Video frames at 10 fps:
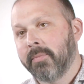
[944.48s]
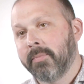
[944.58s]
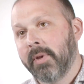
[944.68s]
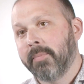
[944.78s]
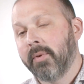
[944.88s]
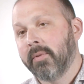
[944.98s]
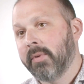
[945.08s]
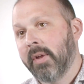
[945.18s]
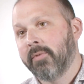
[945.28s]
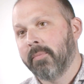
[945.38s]
people,
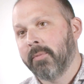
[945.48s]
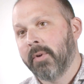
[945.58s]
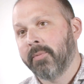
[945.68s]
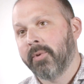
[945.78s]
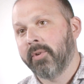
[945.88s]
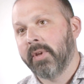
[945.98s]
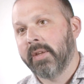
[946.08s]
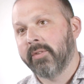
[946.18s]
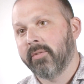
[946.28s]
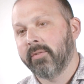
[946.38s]
from
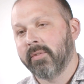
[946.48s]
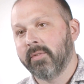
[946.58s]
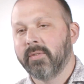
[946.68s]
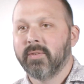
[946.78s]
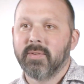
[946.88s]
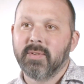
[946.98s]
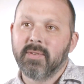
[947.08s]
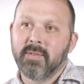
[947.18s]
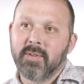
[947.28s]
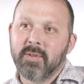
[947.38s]
donations and
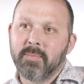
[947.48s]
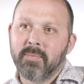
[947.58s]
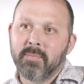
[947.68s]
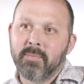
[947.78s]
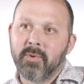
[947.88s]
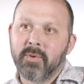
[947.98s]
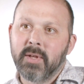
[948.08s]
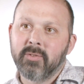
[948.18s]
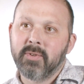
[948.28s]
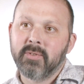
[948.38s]
Bone
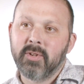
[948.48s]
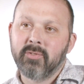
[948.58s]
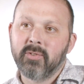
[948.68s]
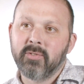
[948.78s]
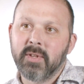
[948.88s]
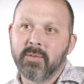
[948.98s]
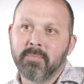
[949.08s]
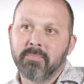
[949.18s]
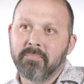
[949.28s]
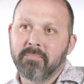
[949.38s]
Cancer Research Trust, then